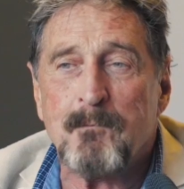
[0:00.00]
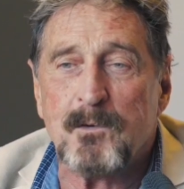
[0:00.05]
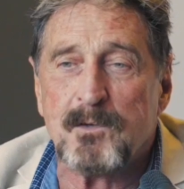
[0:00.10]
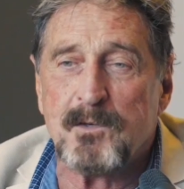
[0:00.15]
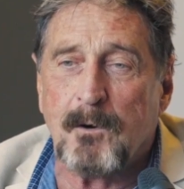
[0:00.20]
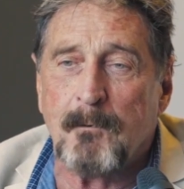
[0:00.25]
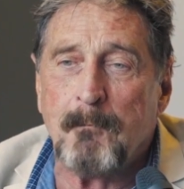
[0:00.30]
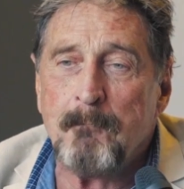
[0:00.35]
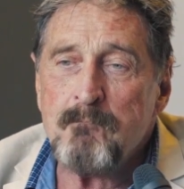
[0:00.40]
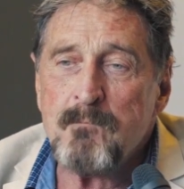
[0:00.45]

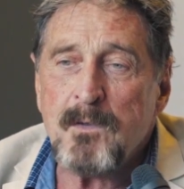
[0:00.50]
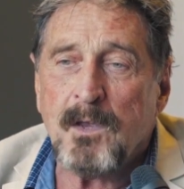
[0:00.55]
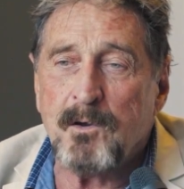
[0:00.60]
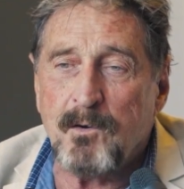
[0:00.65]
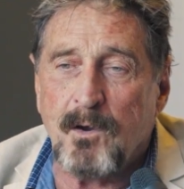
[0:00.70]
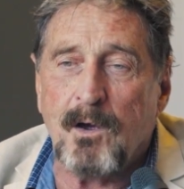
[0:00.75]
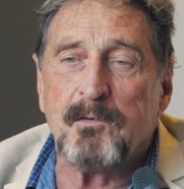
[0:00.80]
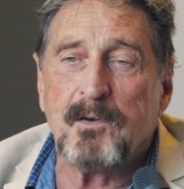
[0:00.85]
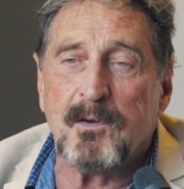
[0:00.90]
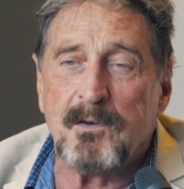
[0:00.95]
So
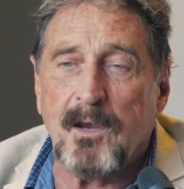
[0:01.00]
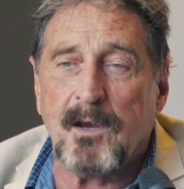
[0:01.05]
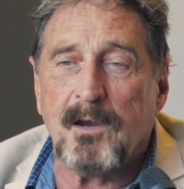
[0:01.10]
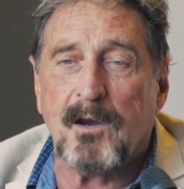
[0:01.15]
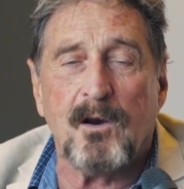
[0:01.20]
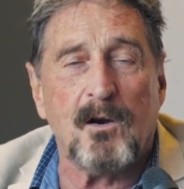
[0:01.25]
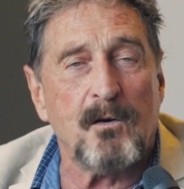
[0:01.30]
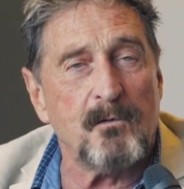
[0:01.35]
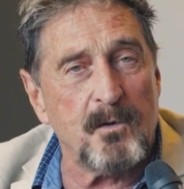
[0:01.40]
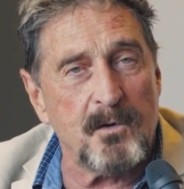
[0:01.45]
you have to take
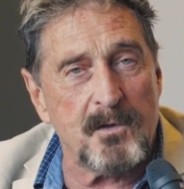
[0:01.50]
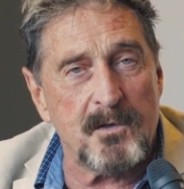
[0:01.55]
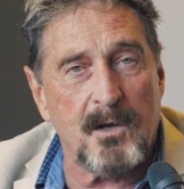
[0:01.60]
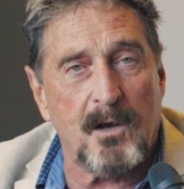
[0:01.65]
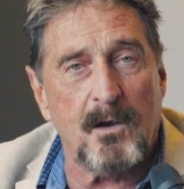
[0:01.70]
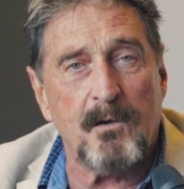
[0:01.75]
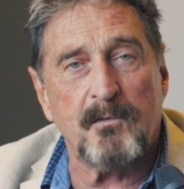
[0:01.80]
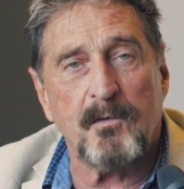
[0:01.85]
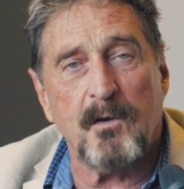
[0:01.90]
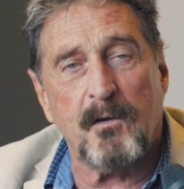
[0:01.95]
care of
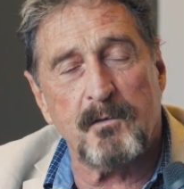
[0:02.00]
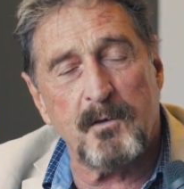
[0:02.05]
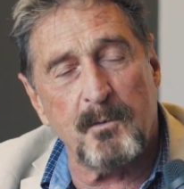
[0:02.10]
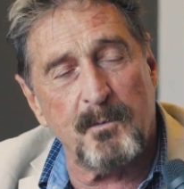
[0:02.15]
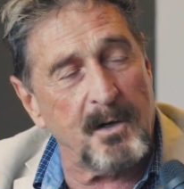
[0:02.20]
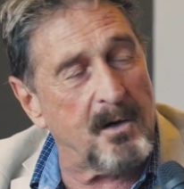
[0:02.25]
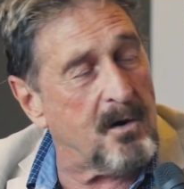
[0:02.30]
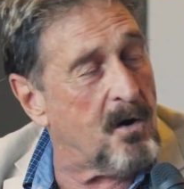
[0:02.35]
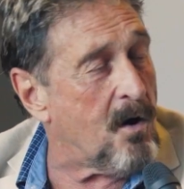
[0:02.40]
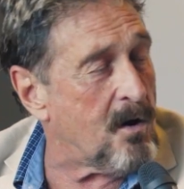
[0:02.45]
yourself, you have to
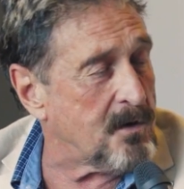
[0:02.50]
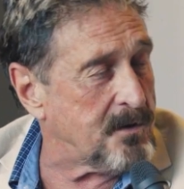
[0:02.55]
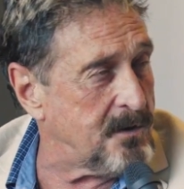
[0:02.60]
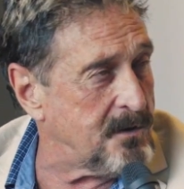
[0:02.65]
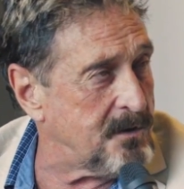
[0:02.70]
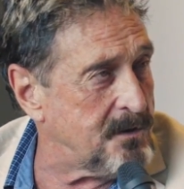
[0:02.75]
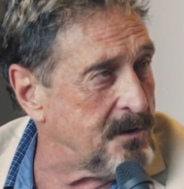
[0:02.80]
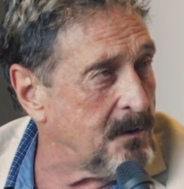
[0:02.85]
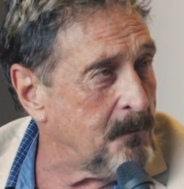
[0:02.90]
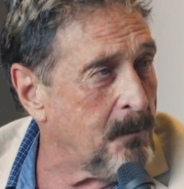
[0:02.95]
be
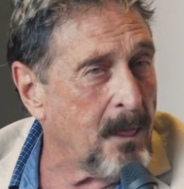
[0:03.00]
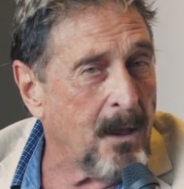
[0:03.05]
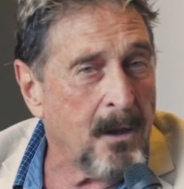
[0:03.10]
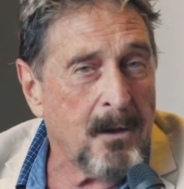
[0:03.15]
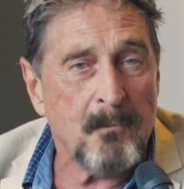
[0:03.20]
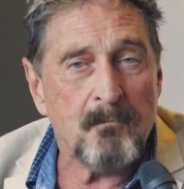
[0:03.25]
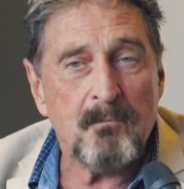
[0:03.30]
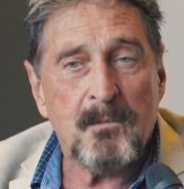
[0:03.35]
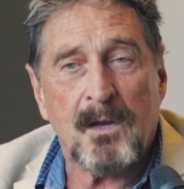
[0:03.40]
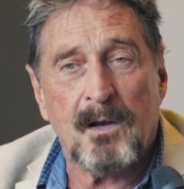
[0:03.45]
cautious.
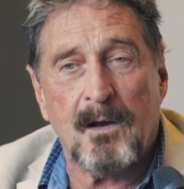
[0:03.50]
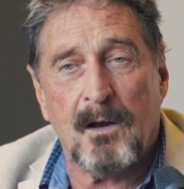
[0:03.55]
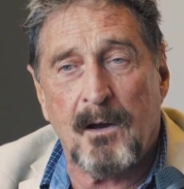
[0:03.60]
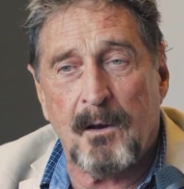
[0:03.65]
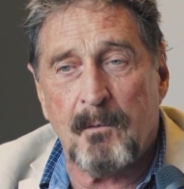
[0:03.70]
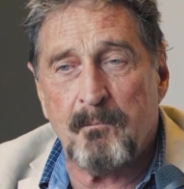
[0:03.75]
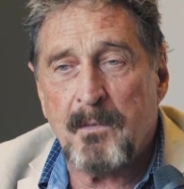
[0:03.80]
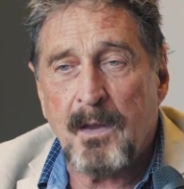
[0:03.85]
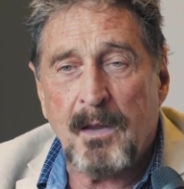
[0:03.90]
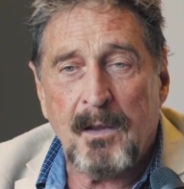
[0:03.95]

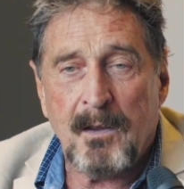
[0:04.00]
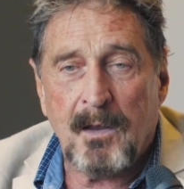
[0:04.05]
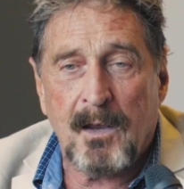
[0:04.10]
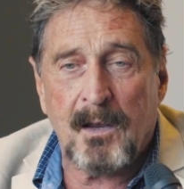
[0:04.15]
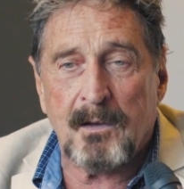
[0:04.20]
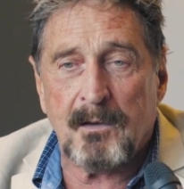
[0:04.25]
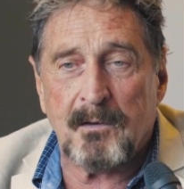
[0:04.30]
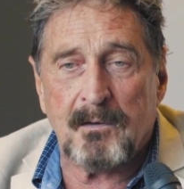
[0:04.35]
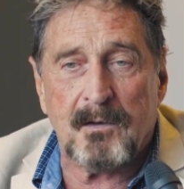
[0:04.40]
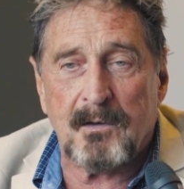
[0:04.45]

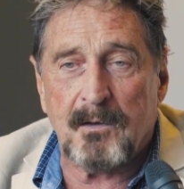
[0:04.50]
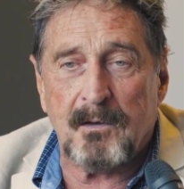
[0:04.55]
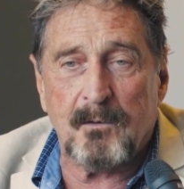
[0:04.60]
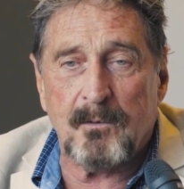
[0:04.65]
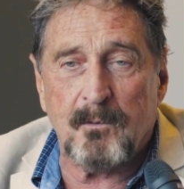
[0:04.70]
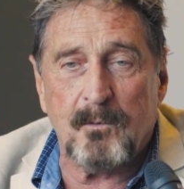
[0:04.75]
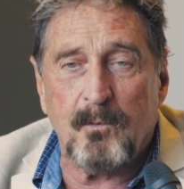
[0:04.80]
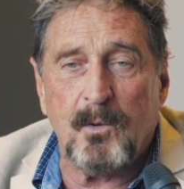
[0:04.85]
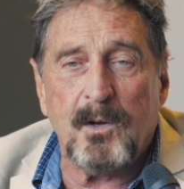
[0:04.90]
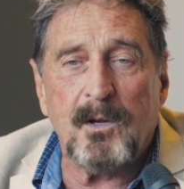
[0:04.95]
And
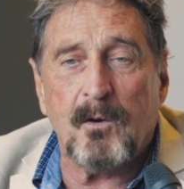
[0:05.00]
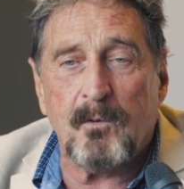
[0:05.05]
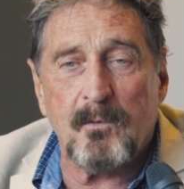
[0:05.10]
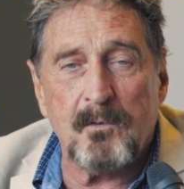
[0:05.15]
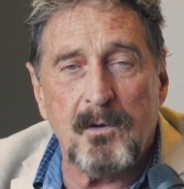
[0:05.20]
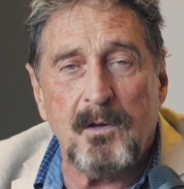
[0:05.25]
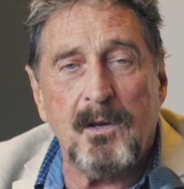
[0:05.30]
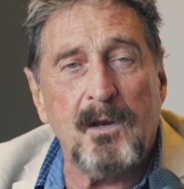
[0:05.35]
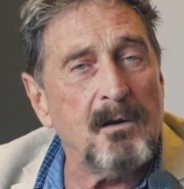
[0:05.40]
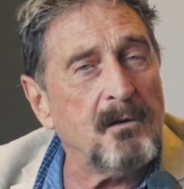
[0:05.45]
we
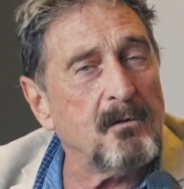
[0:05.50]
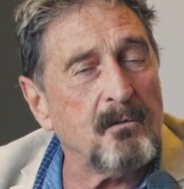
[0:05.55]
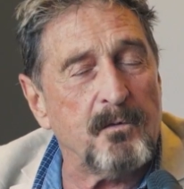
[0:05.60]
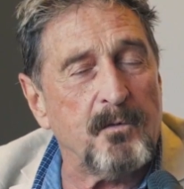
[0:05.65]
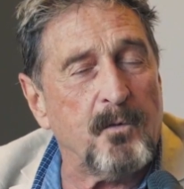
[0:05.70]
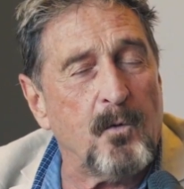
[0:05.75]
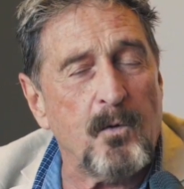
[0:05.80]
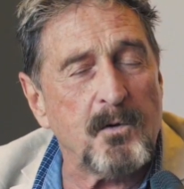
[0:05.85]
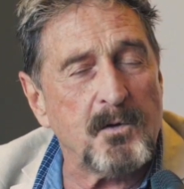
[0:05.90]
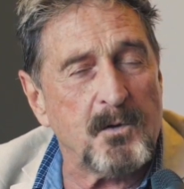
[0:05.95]
don't need
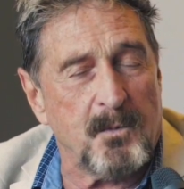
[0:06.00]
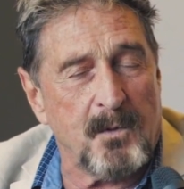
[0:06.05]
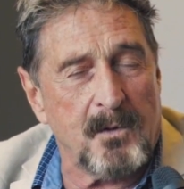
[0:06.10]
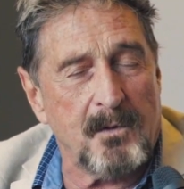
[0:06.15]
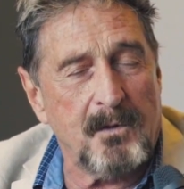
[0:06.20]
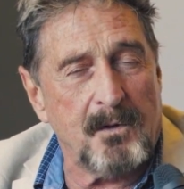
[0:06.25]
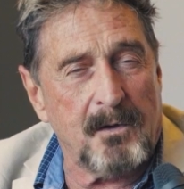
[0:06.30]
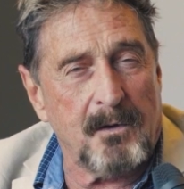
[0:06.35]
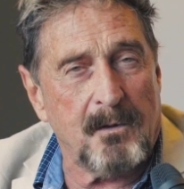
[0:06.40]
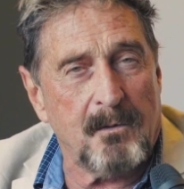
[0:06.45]

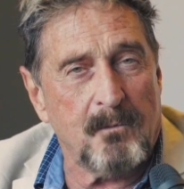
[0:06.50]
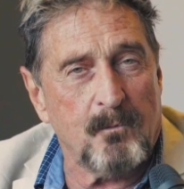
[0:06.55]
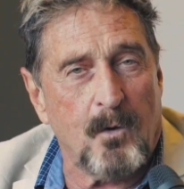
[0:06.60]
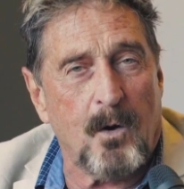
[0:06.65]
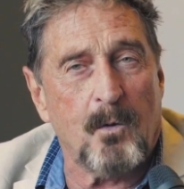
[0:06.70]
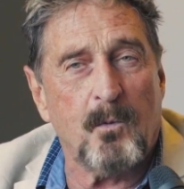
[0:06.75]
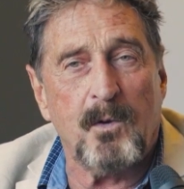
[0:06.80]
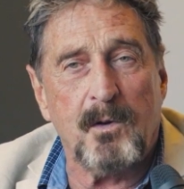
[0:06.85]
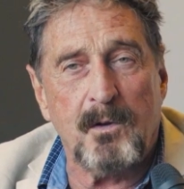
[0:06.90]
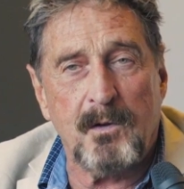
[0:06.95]
enforcement.
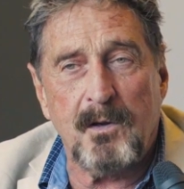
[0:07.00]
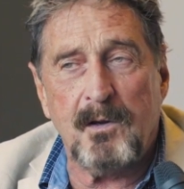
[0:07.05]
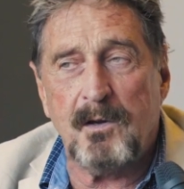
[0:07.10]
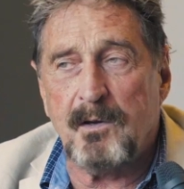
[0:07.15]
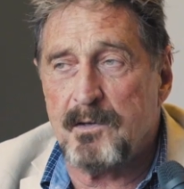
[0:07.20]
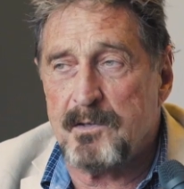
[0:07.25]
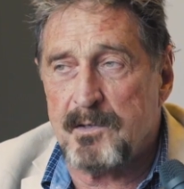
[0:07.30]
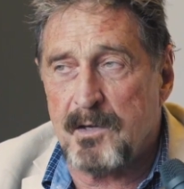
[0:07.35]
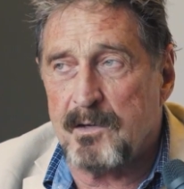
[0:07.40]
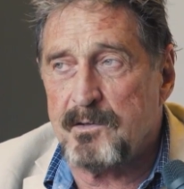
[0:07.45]
What we need
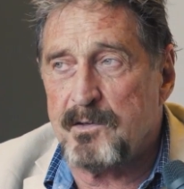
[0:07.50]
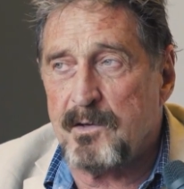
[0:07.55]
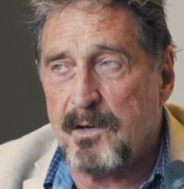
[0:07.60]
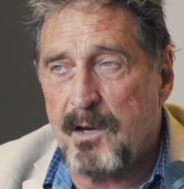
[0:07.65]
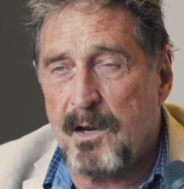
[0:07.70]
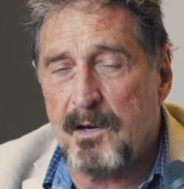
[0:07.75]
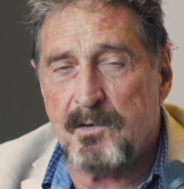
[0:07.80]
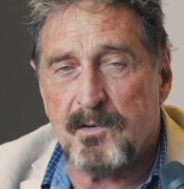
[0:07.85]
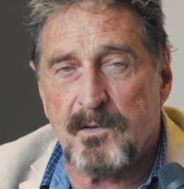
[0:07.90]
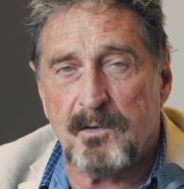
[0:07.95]
is
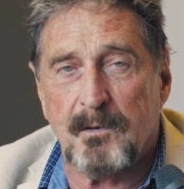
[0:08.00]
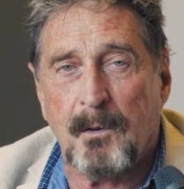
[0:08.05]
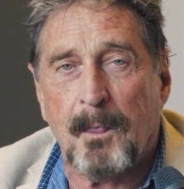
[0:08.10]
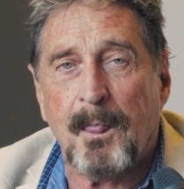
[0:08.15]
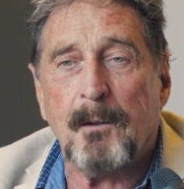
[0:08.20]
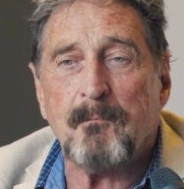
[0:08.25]
education.